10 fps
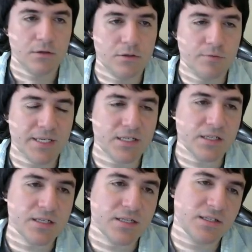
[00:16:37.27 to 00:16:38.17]
So
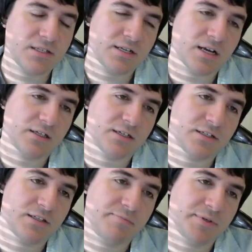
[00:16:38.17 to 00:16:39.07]
basically this is telling
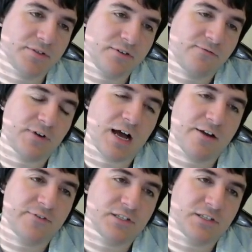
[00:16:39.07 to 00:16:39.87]
us that building 5